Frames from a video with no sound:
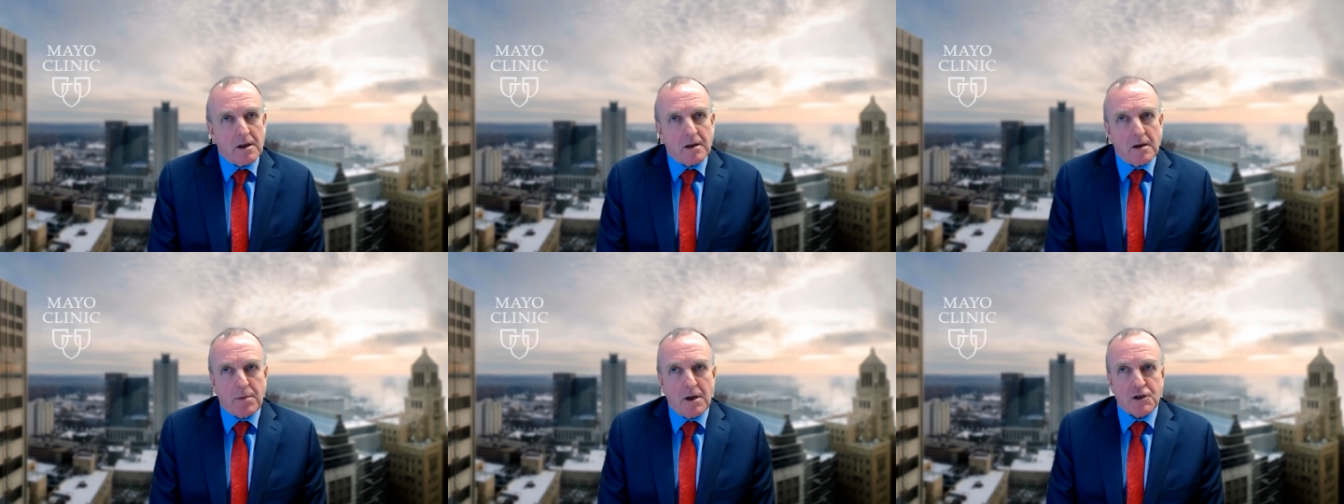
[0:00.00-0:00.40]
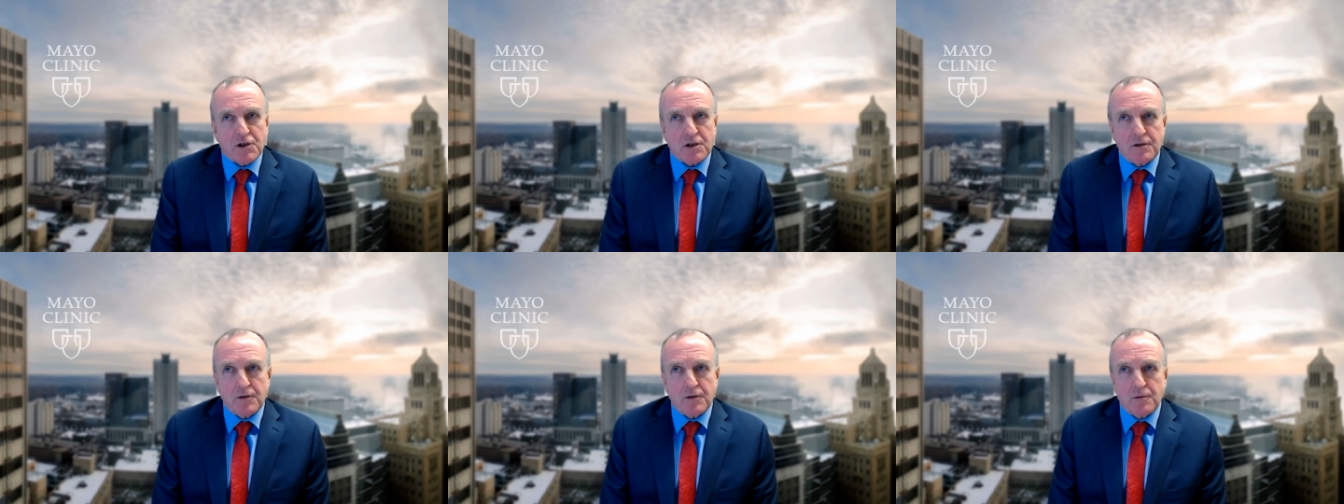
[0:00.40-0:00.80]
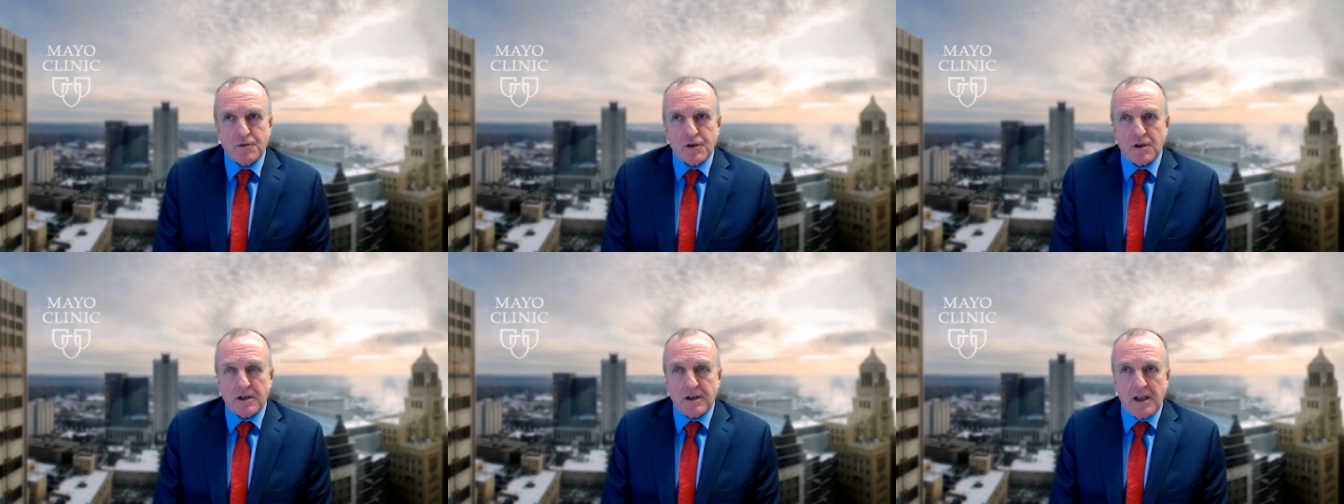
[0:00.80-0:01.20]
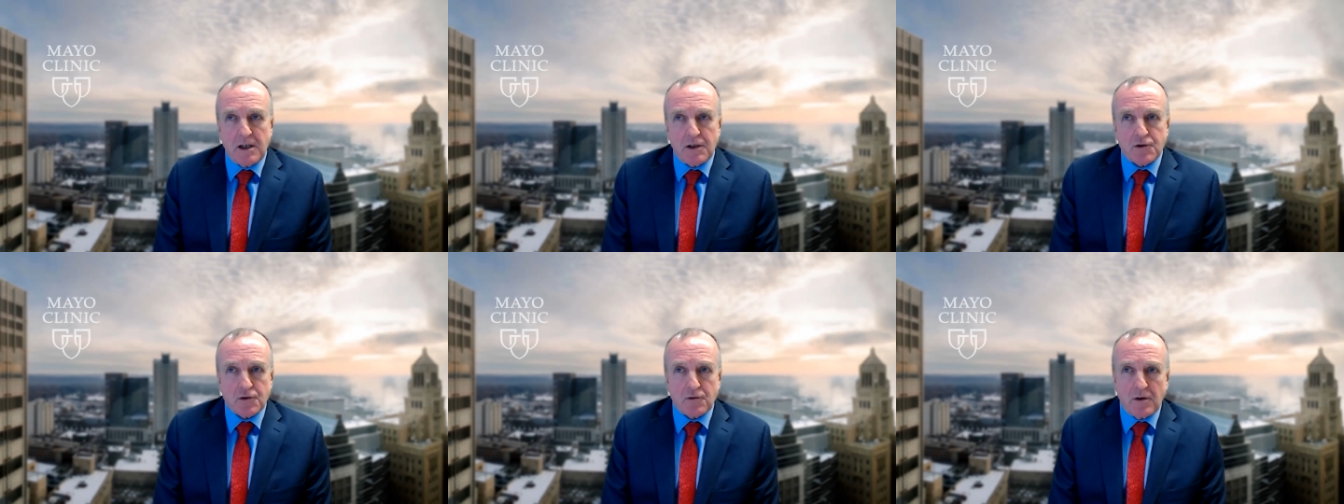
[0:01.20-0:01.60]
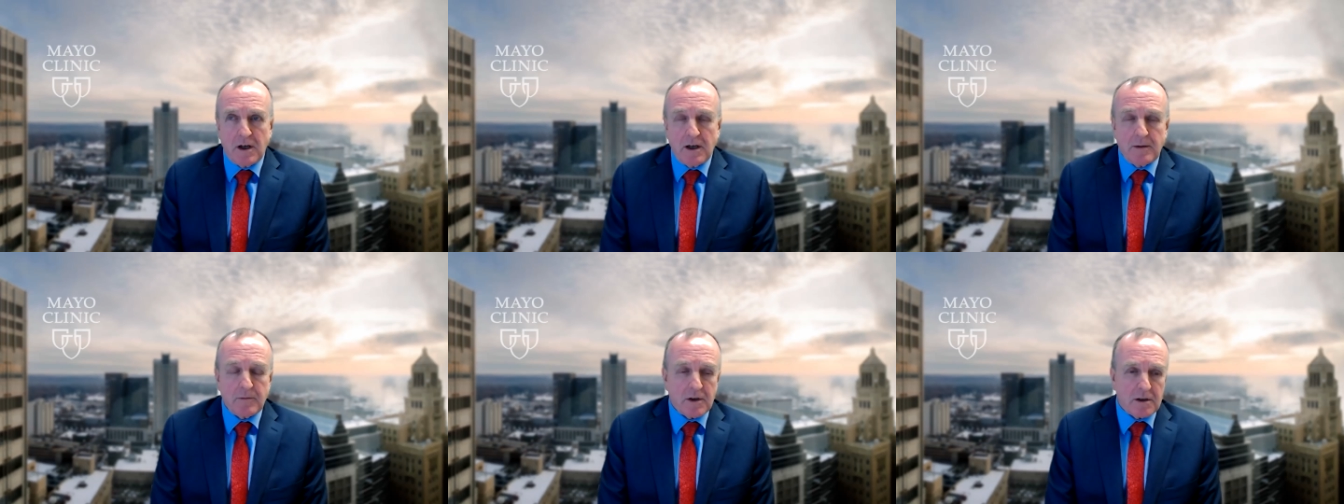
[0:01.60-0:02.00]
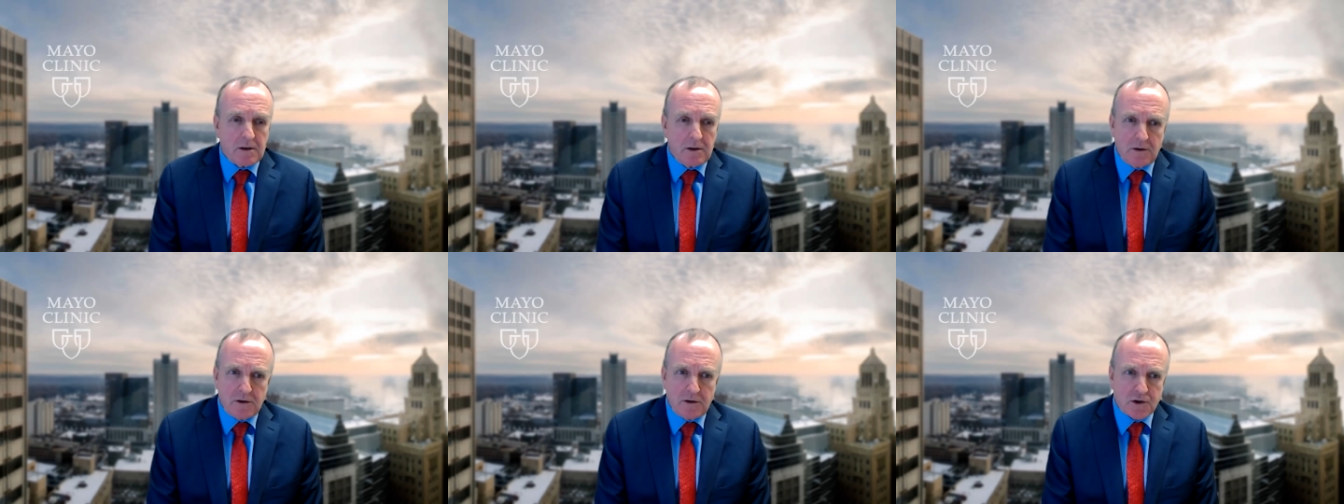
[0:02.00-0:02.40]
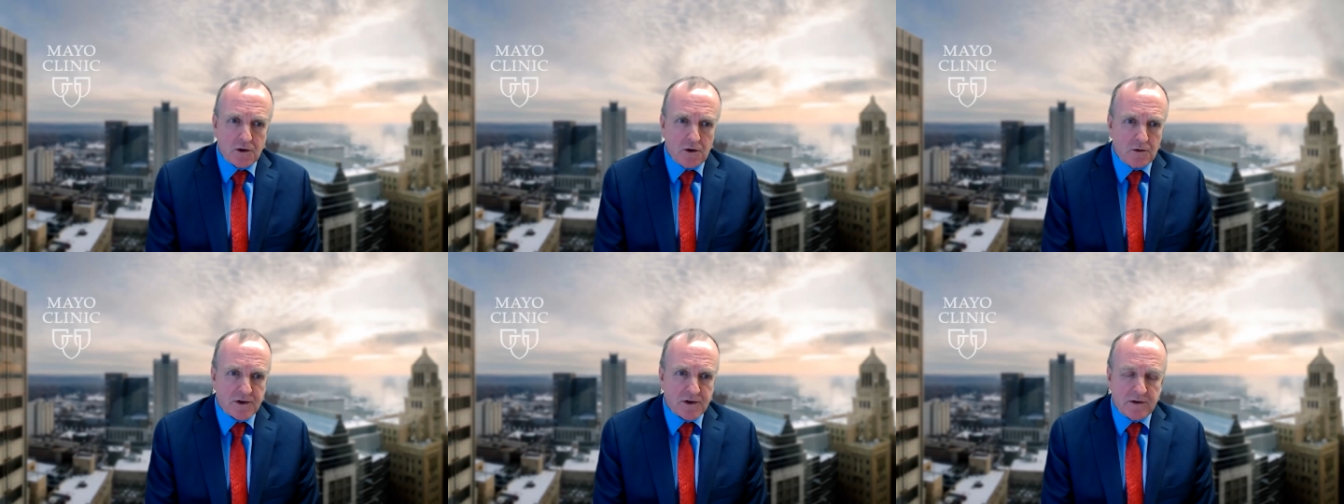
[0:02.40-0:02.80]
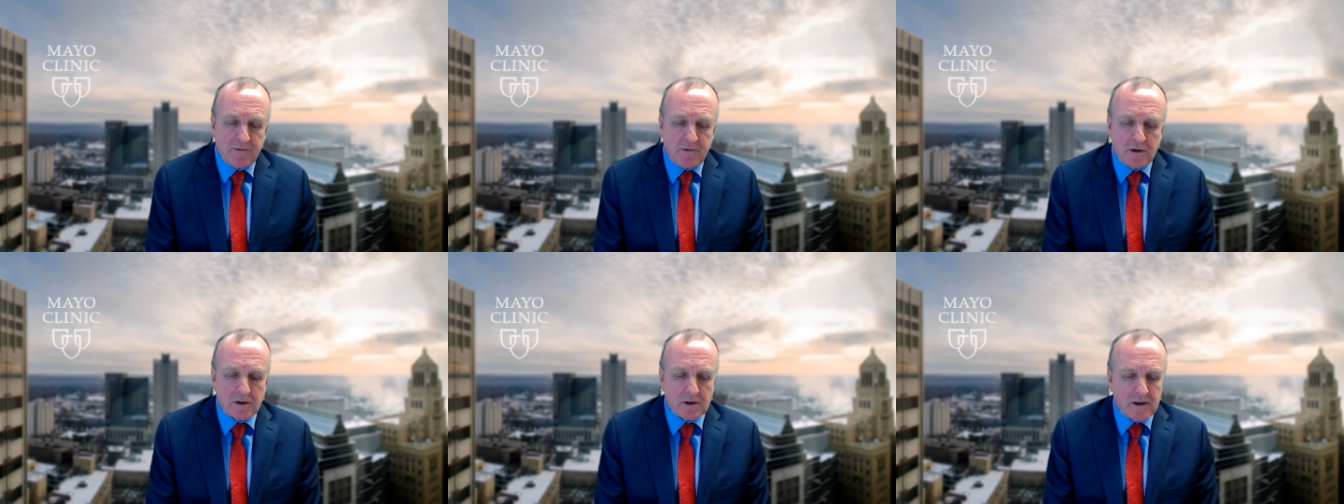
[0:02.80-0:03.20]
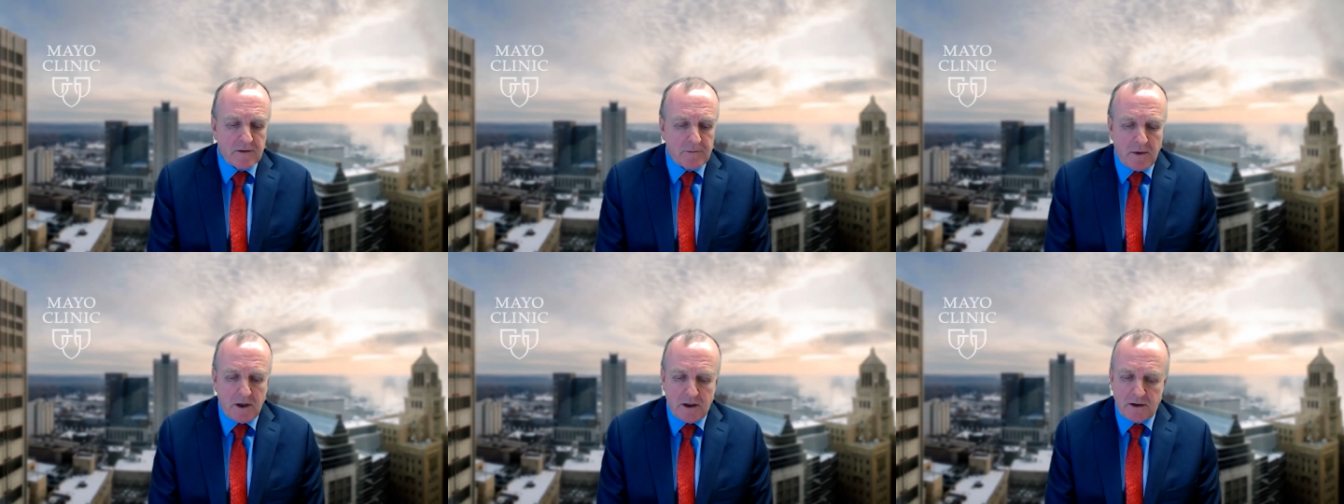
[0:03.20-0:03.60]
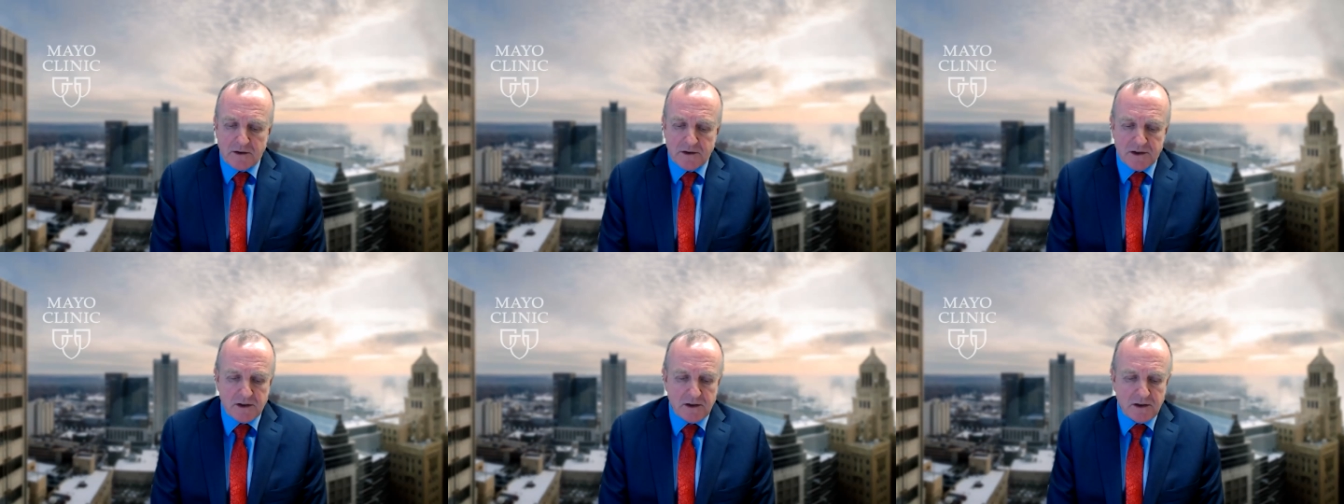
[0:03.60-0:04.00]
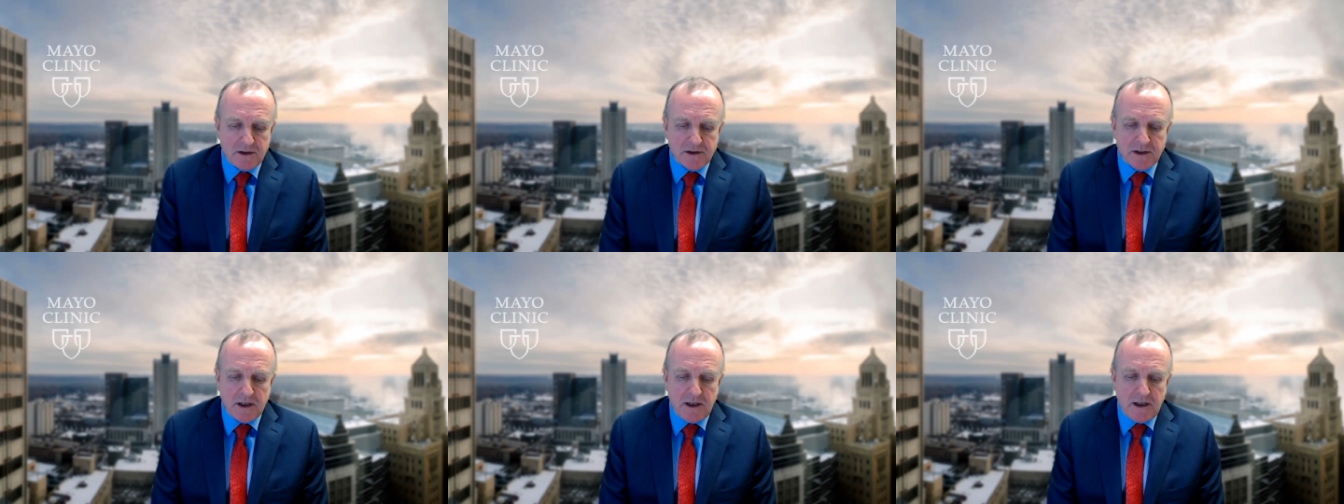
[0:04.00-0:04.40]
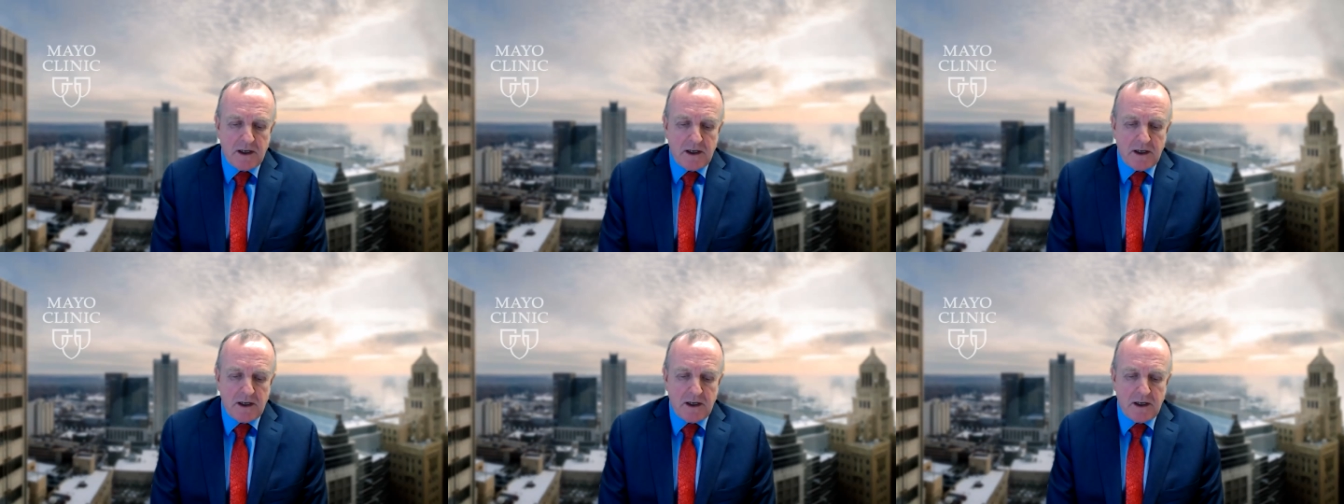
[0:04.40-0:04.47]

a patient who's got an angiogram that clearly shows severe left main disease,